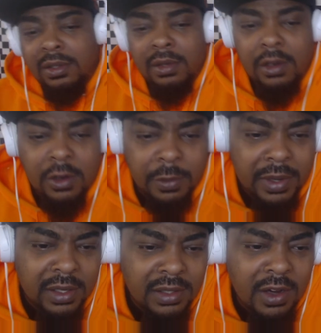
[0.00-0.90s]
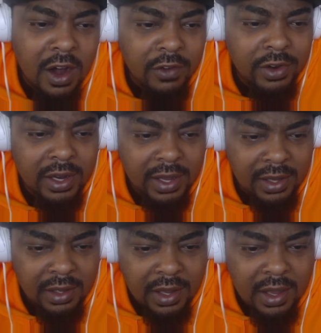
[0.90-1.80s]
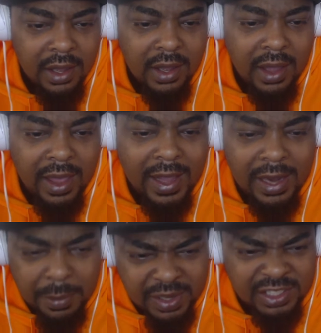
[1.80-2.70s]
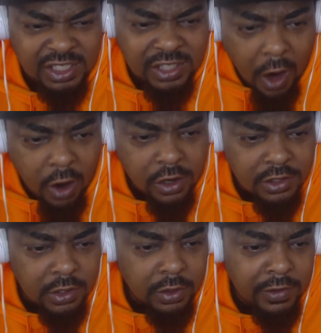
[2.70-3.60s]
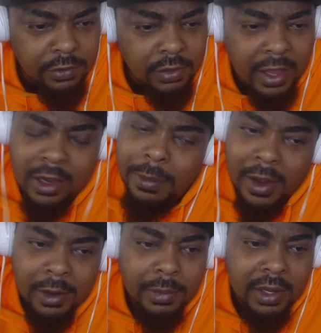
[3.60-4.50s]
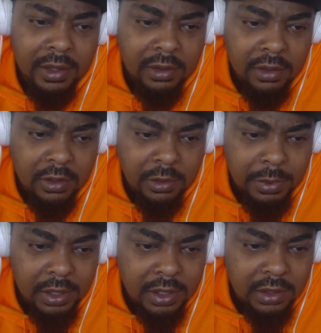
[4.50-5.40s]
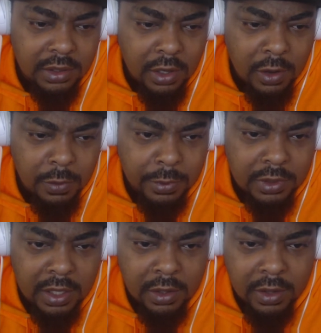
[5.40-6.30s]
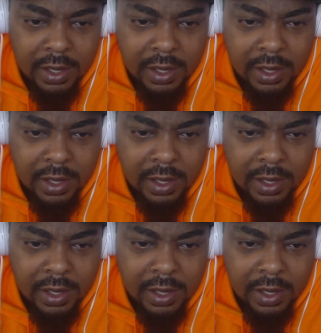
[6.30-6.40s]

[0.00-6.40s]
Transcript: hold on, man. This card really ain't ain't got that many stars on here. If you think about it, man. Hold on, let me look at this card one more time. Hold on, I